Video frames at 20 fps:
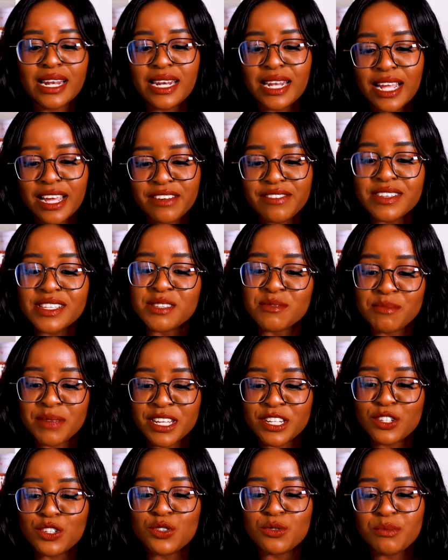life is
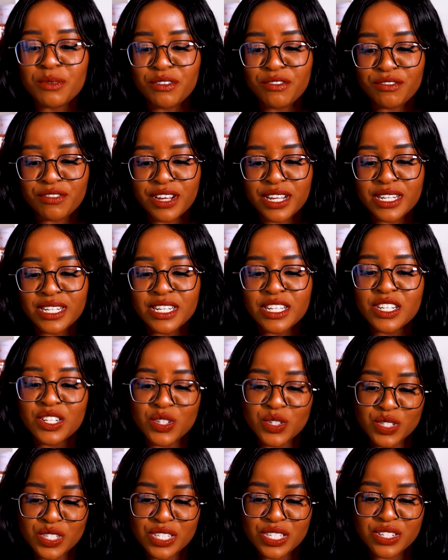meant to be fun,
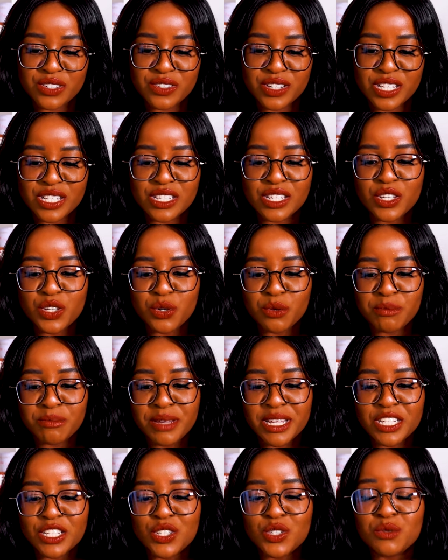not serious. You're
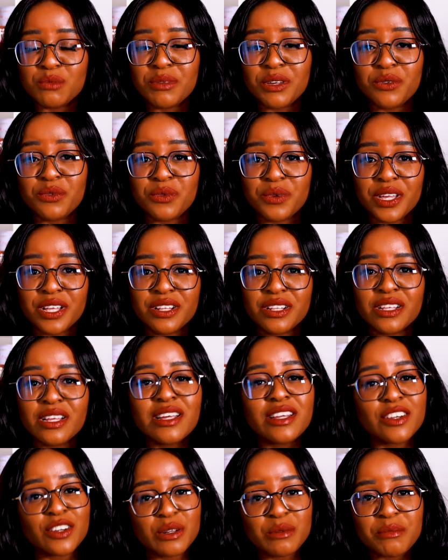meant to be real,
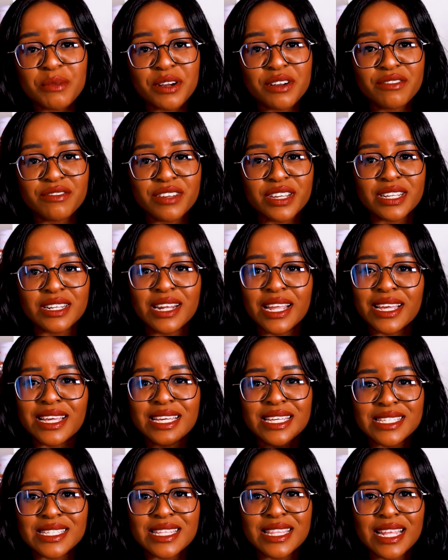not perfect.
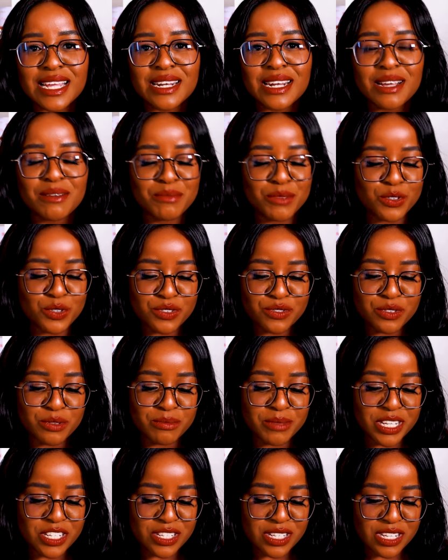Like, isn't that a beautiful
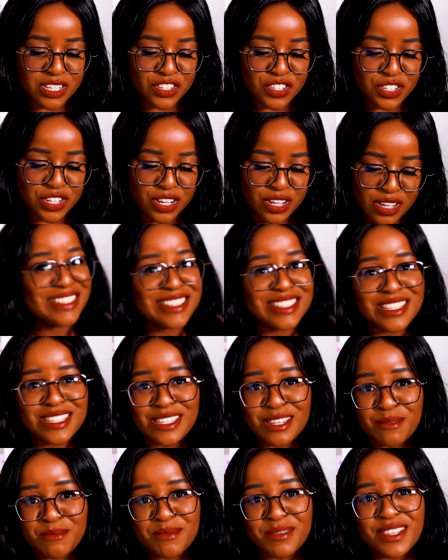message?
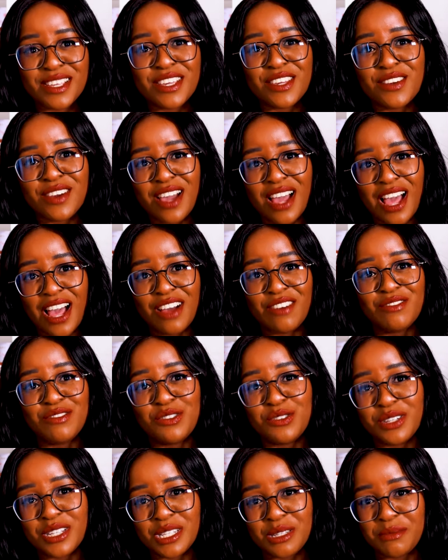Something you have
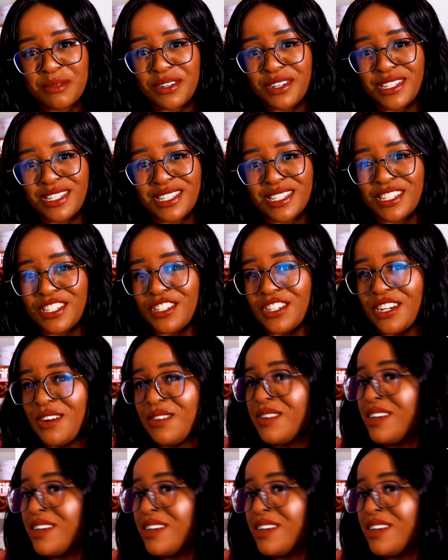to experience in the shower.